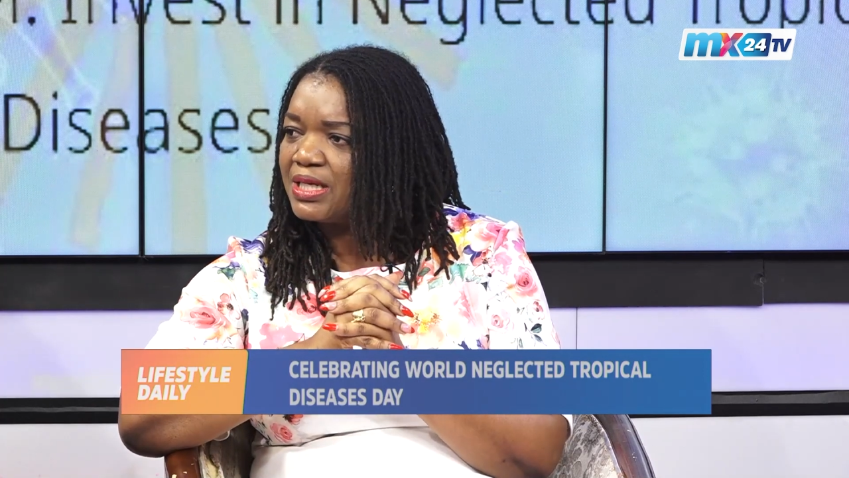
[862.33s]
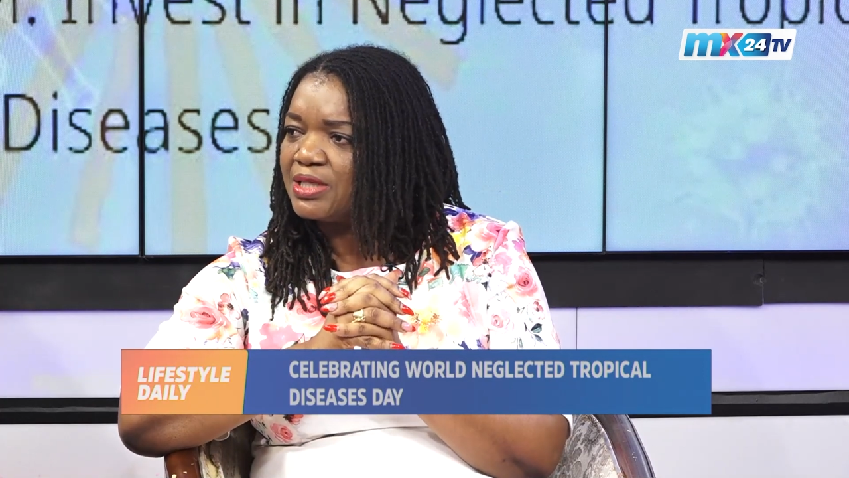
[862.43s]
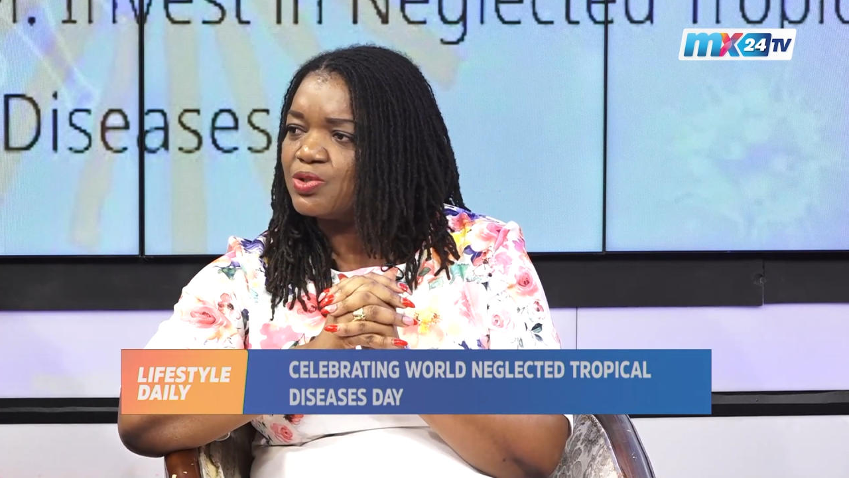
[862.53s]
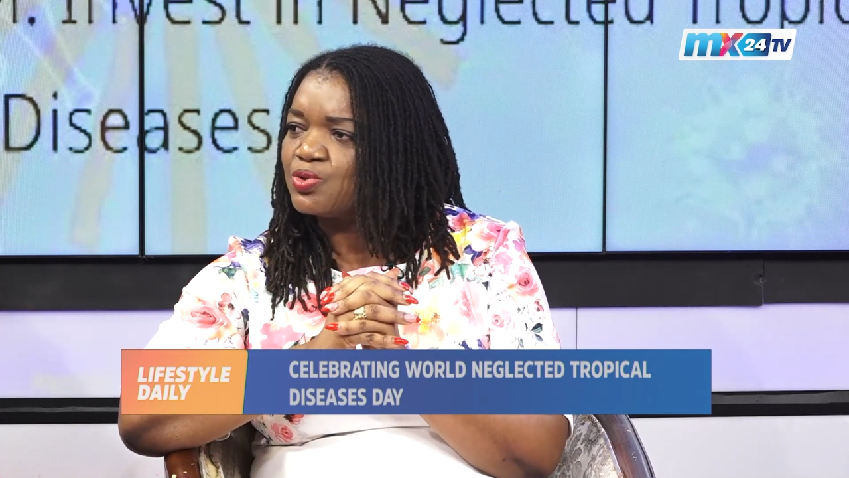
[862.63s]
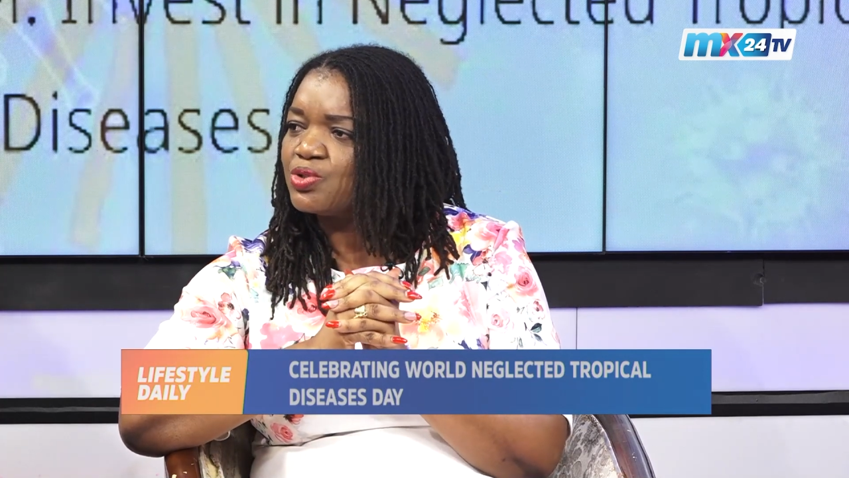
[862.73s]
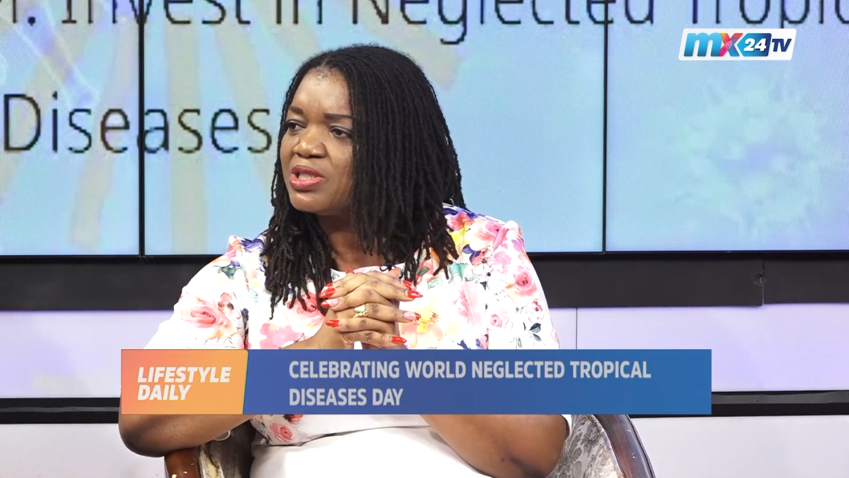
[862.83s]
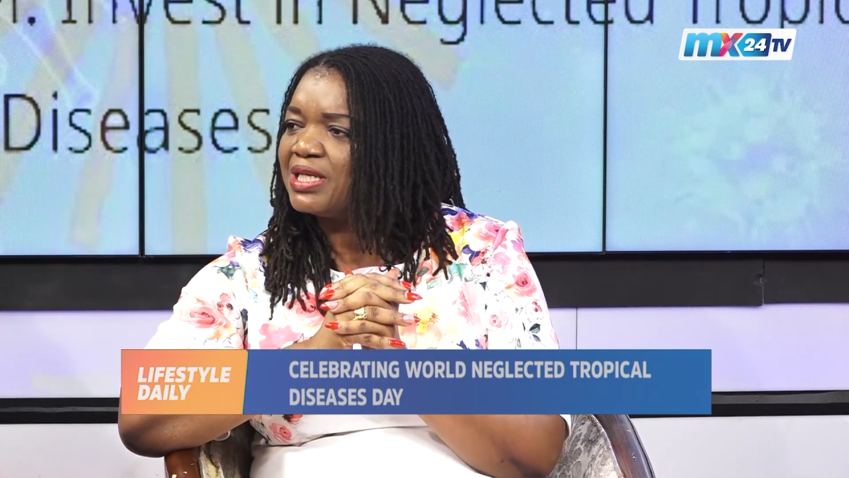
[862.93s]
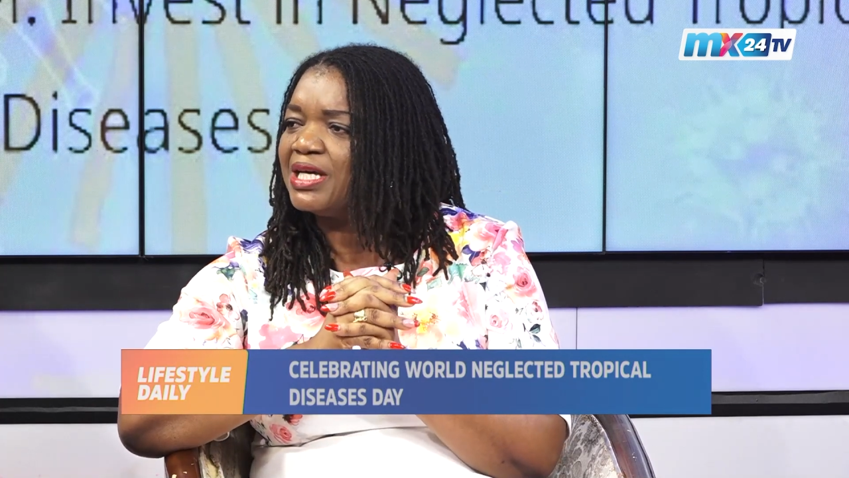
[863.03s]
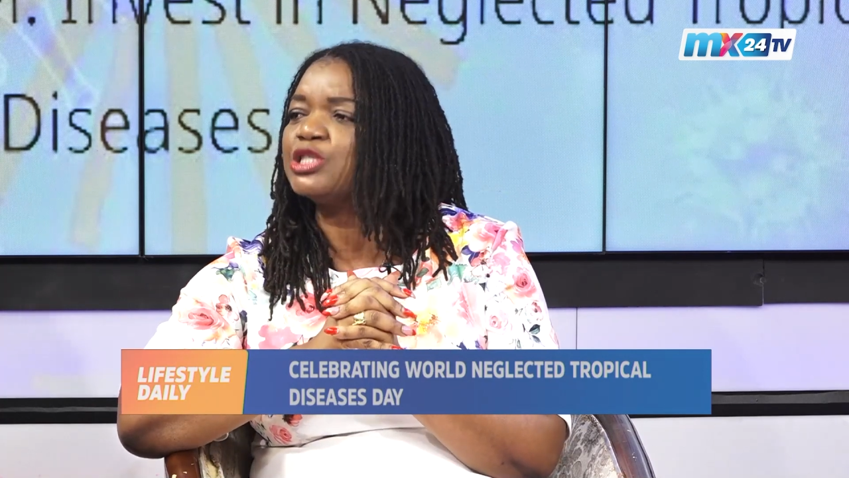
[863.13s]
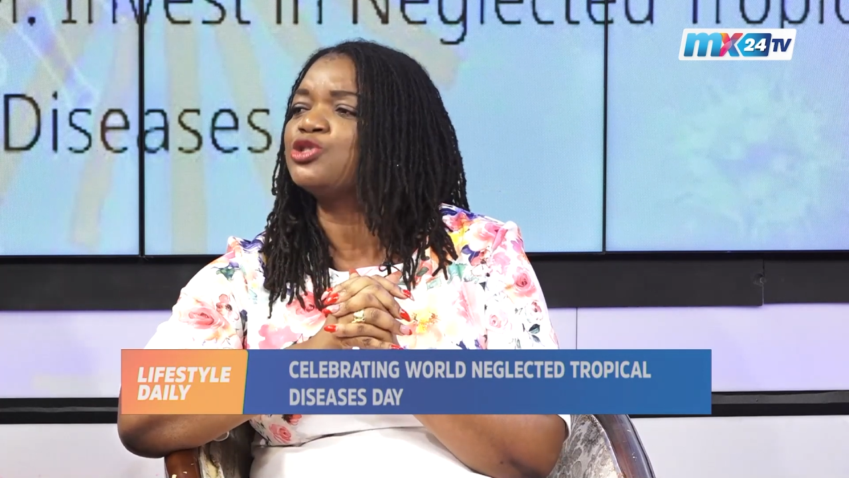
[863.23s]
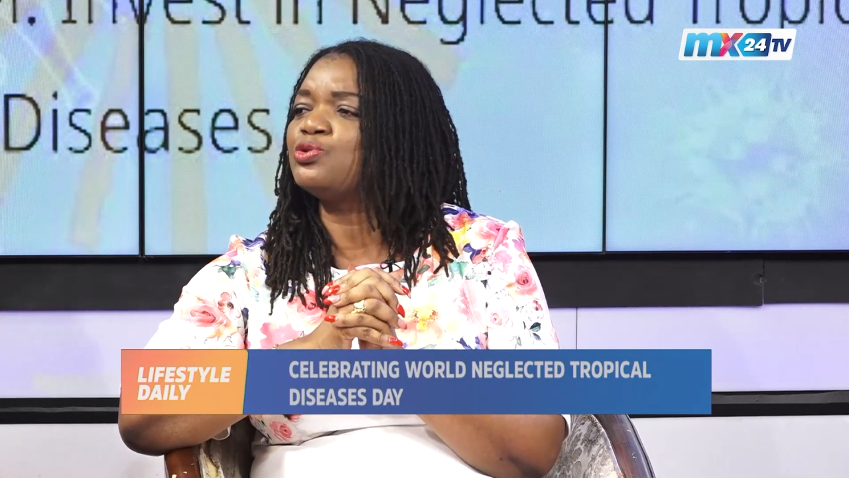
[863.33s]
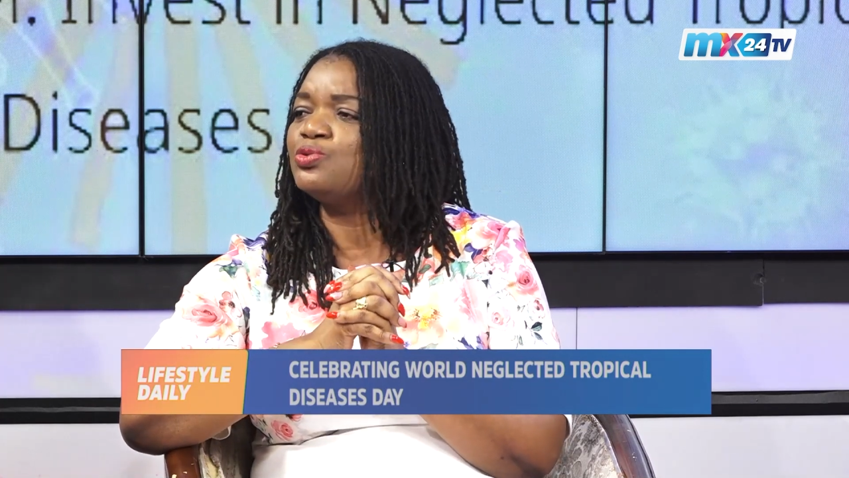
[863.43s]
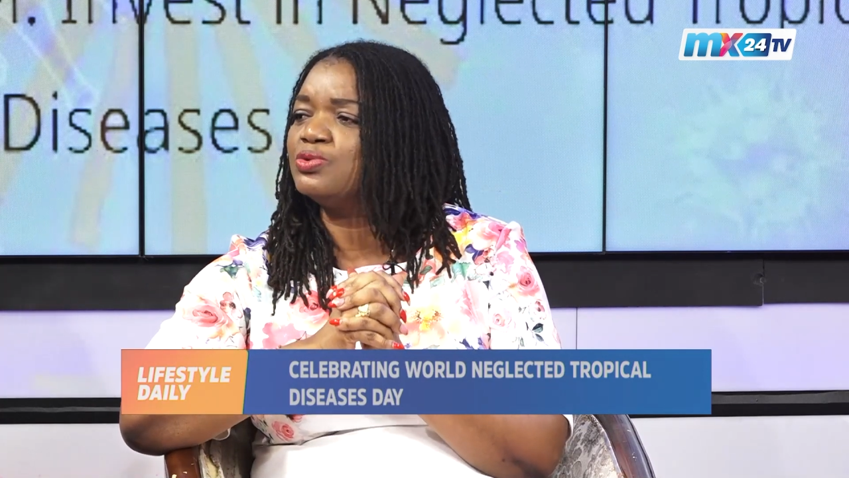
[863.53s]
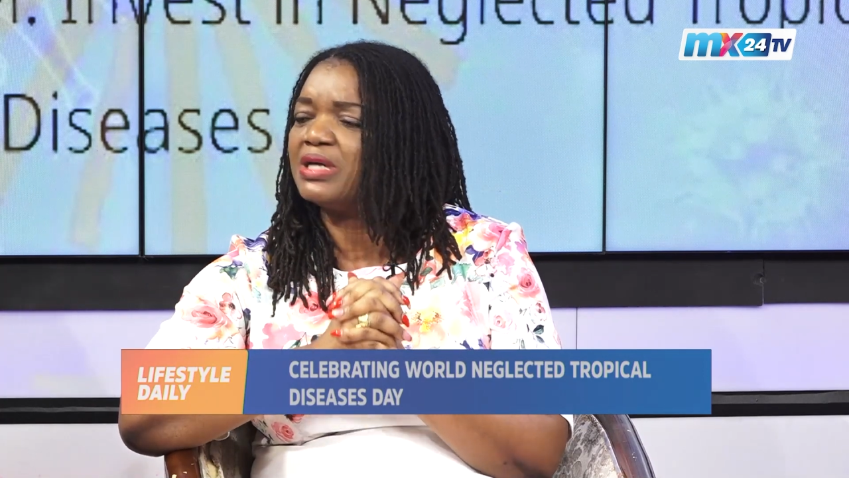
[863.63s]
and socially exclude.